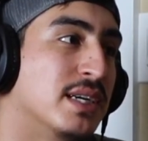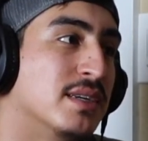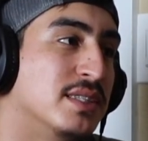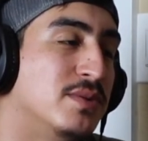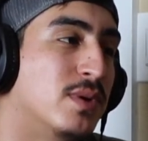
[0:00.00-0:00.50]

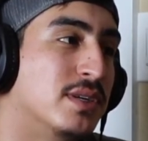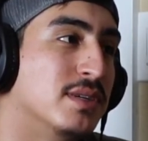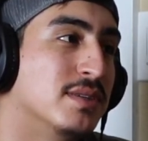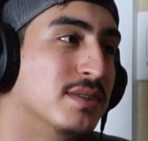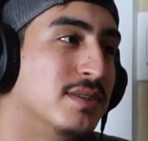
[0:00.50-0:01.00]
Yeah, you want
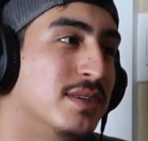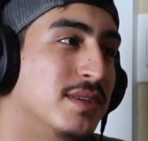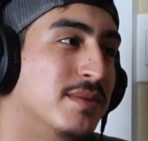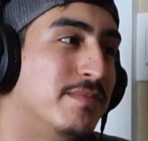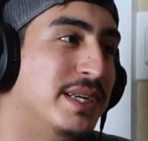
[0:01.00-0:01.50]
to
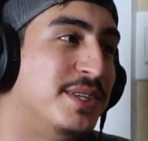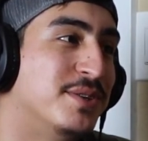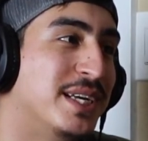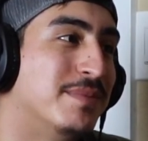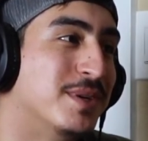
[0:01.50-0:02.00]
make your
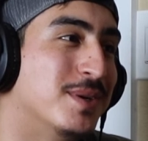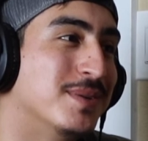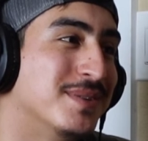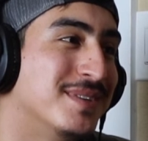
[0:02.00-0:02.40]
name known.